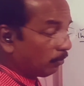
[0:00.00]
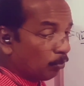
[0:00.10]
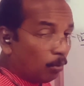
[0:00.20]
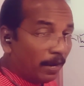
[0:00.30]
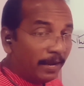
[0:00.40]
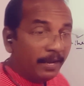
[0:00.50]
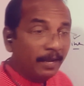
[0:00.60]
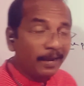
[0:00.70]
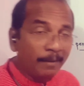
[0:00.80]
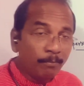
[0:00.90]
Why?
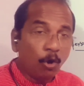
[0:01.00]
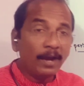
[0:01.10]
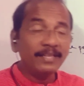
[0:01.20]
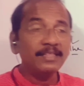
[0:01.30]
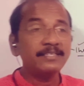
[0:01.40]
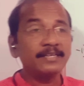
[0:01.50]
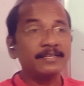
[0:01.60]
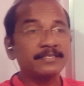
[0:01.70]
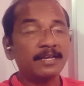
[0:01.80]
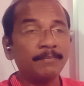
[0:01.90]
A boy in the
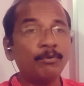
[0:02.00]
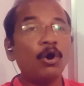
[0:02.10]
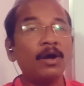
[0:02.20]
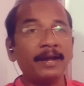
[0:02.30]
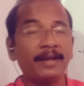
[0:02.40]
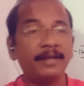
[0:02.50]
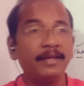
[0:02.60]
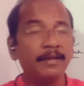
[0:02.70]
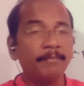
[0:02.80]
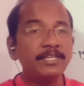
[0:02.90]
sense, a boy
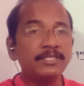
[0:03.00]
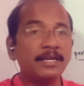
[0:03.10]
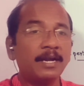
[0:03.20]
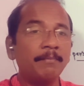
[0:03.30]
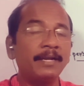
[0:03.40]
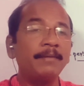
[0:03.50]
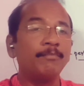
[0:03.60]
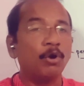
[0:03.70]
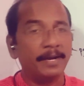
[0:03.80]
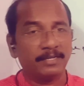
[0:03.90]
means there are many
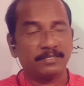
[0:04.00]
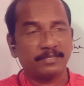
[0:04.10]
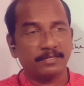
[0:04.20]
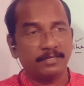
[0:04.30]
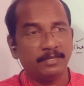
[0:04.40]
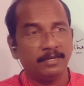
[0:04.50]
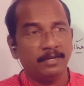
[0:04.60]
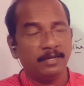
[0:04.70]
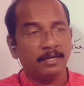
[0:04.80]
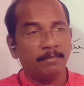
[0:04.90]
boys.
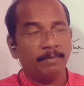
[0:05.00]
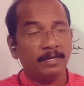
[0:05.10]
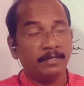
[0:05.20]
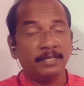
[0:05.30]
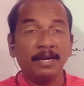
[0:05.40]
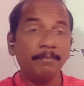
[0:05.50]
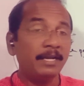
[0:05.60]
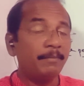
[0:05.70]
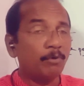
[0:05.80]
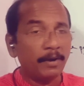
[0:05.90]
But there are
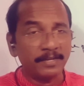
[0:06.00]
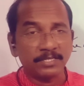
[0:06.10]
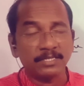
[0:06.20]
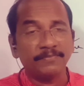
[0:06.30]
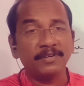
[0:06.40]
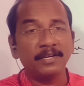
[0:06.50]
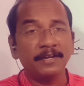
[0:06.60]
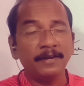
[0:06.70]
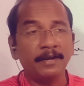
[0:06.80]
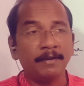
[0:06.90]
many boys definitely
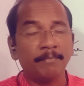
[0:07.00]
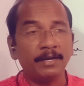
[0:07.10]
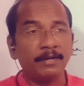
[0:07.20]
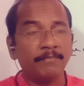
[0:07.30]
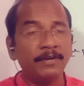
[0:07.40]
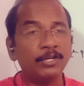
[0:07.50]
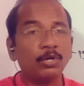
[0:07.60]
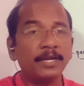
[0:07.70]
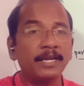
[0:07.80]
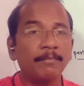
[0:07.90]
here. But we are
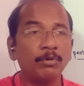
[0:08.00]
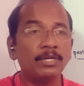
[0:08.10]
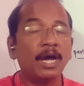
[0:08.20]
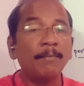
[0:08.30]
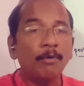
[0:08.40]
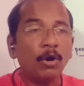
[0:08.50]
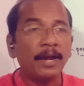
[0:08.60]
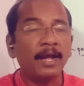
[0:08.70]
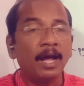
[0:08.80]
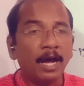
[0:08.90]
talking about a
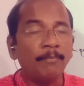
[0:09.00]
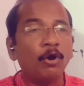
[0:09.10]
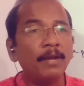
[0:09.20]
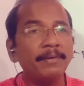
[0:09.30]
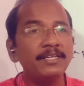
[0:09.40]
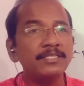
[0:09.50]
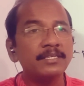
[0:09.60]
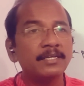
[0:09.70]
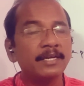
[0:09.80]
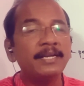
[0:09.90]
boy. A boy
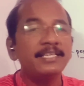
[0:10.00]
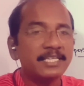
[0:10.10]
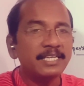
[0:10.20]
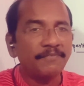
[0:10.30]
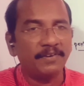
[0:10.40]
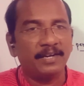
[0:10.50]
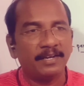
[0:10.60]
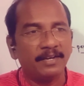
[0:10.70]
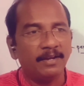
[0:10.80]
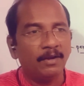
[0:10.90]
means it is indefinite.
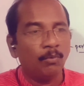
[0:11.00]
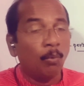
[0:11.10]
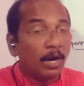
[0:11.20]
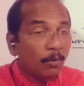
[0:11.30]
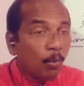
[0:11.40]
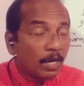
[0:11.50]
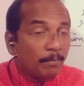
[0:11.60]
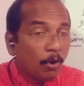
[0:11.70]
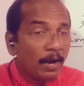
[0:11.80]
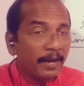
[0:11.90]
What
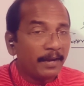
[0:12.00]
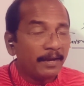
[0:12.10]
boy?